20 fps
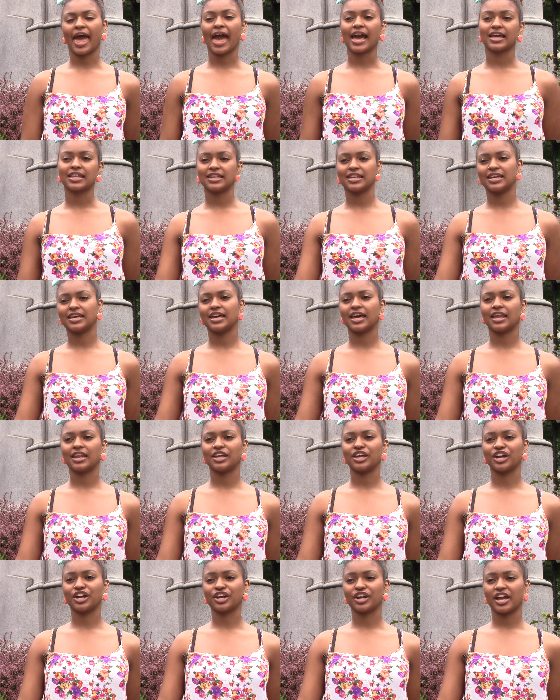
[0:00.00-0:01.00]
acne at
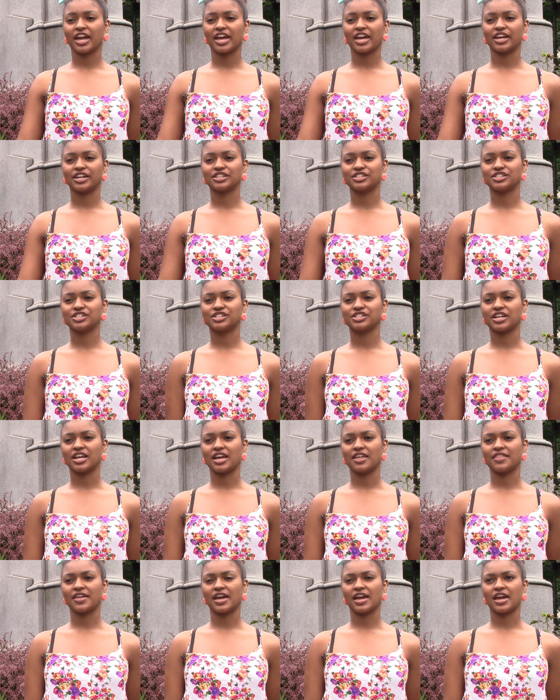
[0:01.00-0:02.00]
a younger age
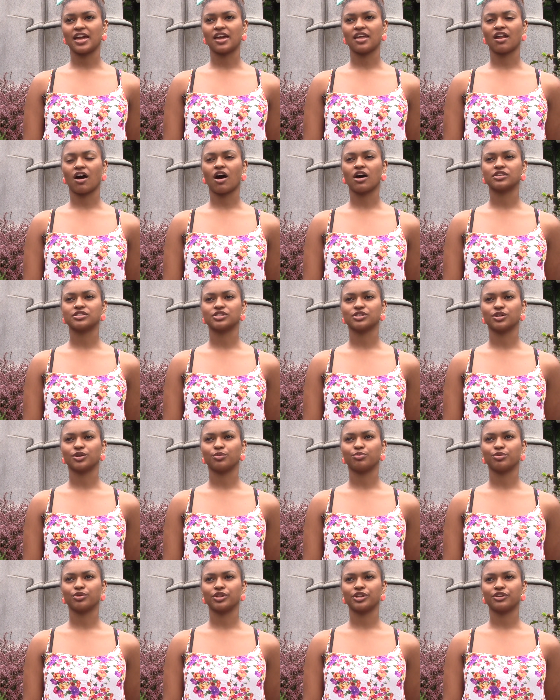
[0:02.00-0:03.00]
and then
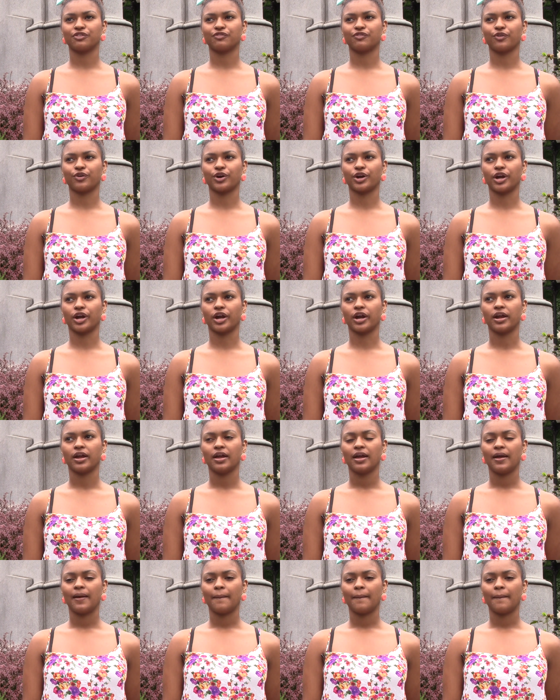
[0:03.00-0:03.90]
also bullied for